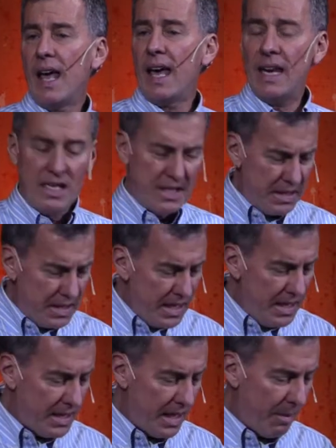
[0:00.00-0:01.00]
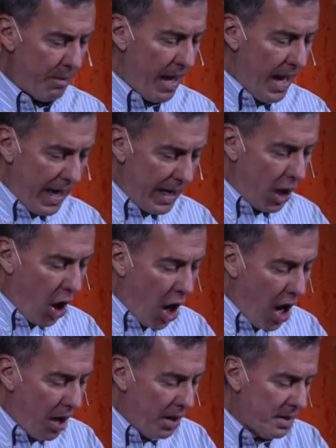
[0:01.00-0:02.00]
and he sees him, and he
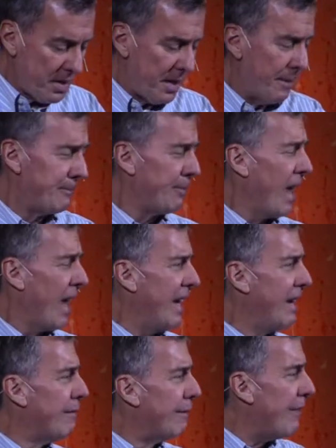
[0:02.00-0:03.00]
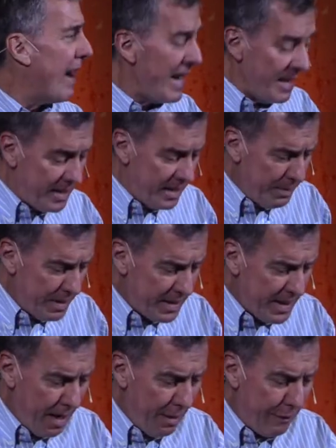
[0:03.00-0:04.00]
calls him, and he invites
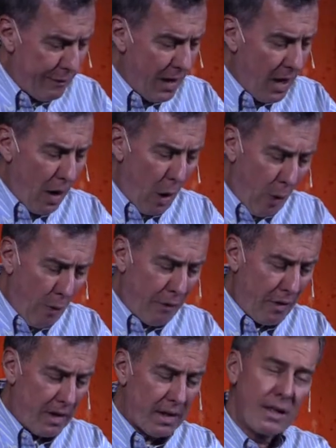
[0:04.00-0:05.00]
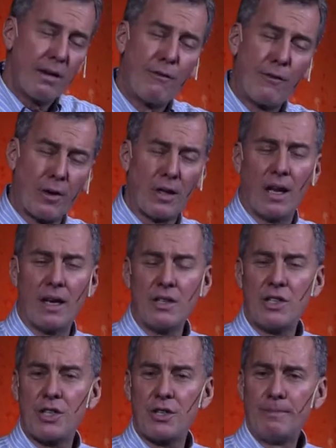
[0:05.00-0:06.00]
himself over for
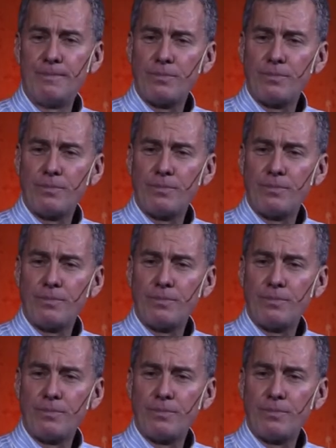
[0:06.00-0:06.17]
lunch.